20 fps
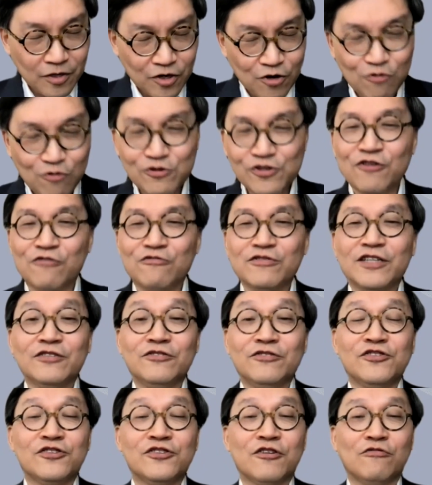go shoulder
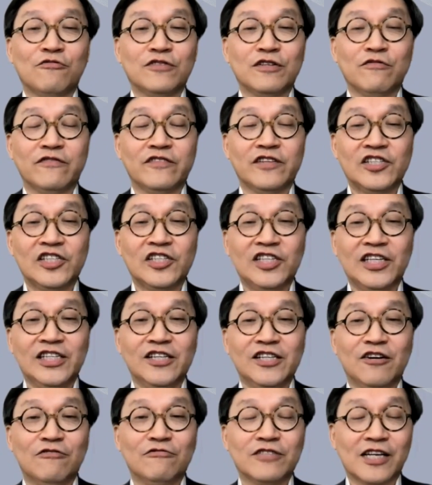to shoulder with the
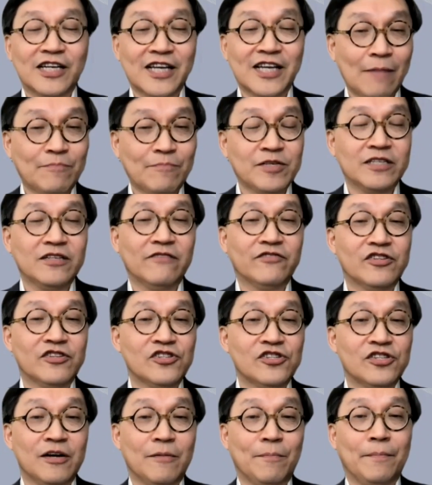CEO, the captain of the
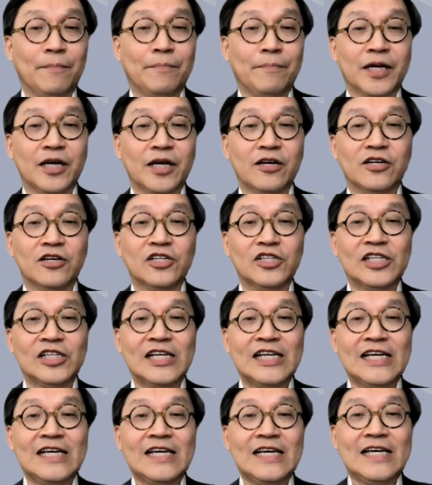ship, because
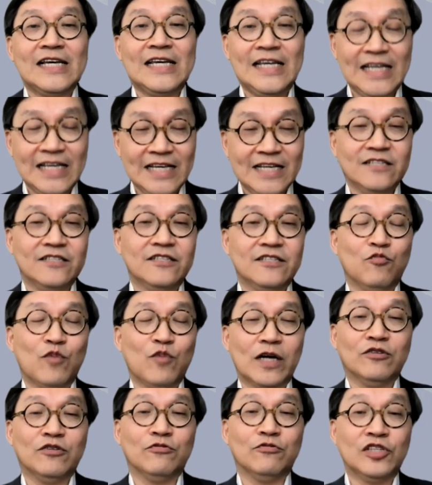he is the
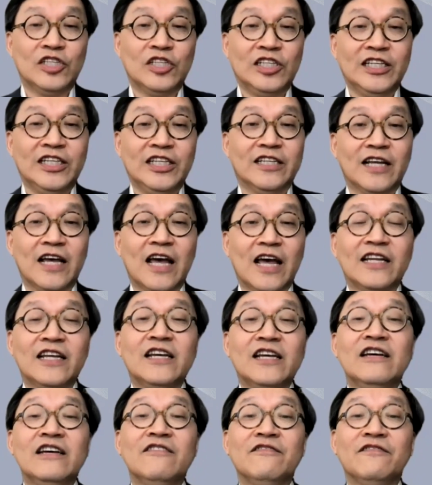one who sees it, and
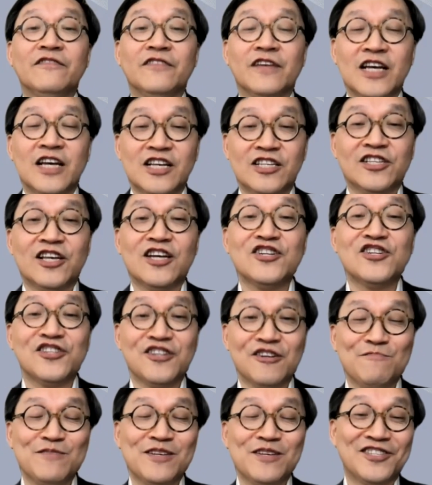his
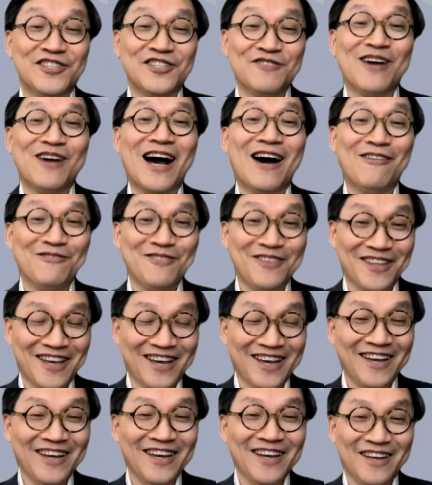ship is still out
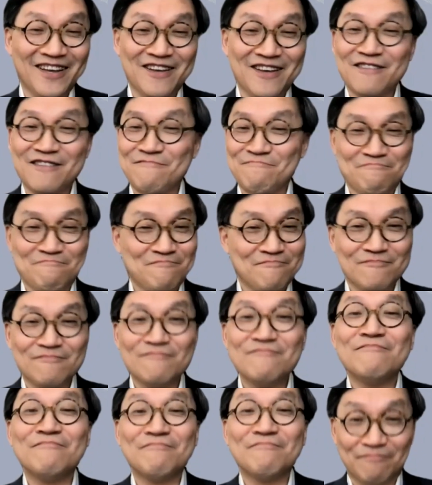there.
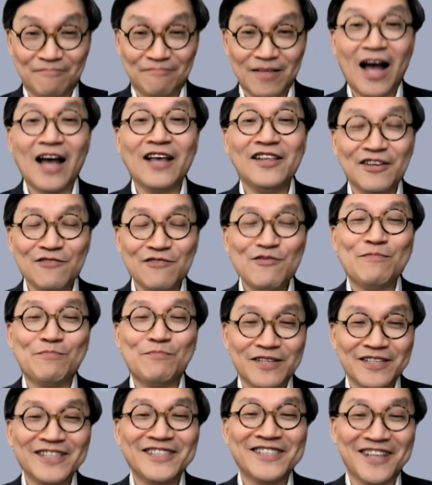I think we're
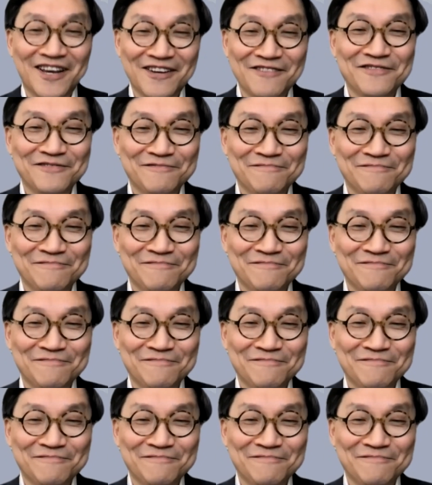pretty safe.